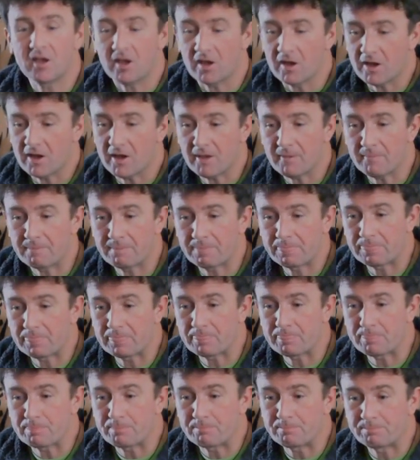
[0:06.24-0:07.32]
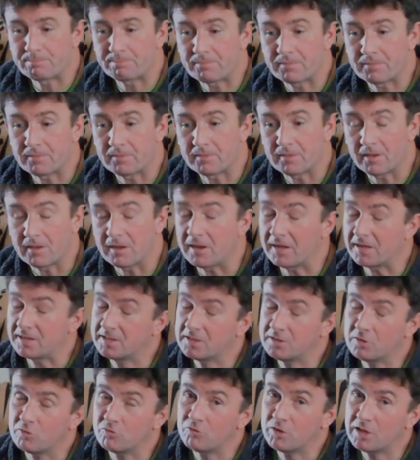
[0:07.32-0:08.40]
I
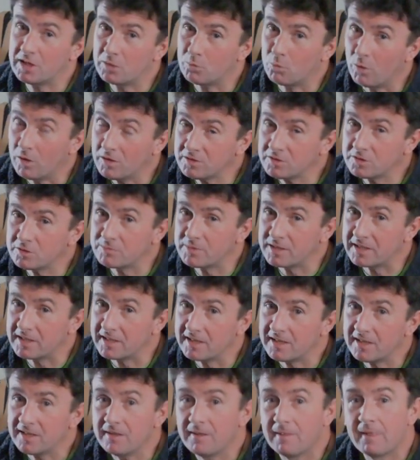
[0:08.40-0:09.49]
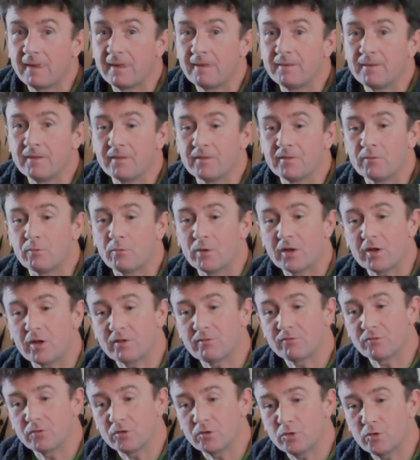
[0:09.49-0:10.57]
did not really want to be here. When I
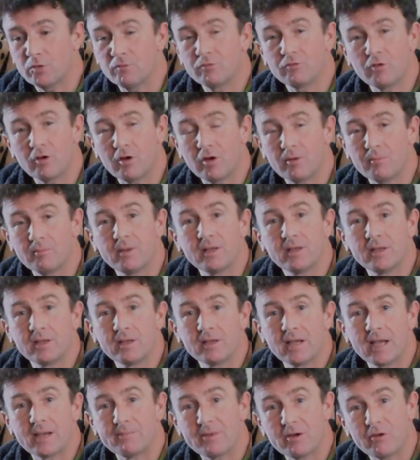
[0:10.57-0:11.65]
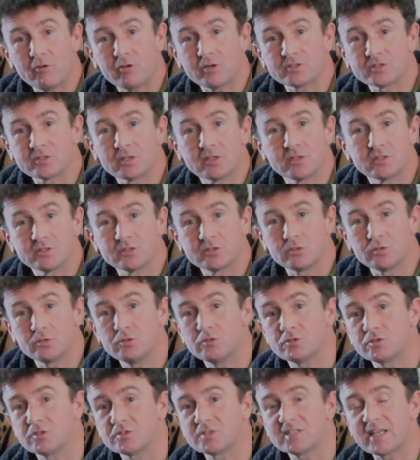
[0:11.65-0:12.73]
flew from Khabarovsk to
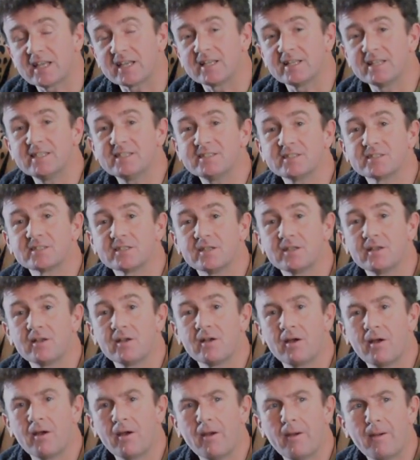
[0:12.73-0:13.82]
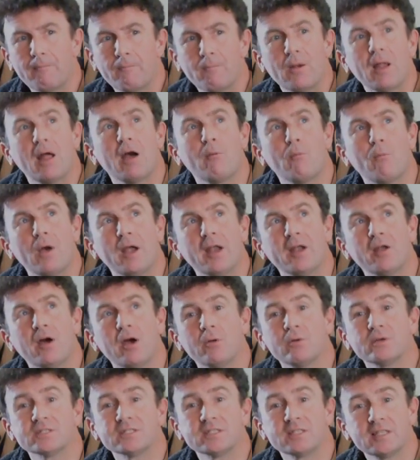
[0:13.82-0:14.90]
Yuzhno-Sakhalinsk, when I
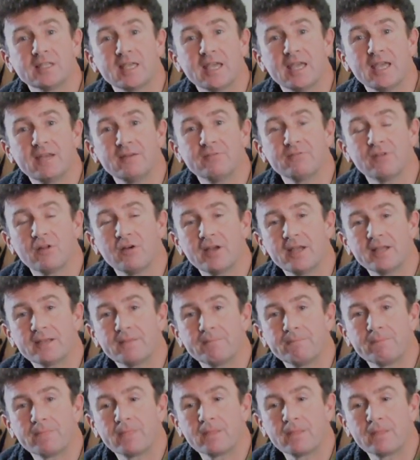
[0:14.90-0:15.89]
was in the air flying,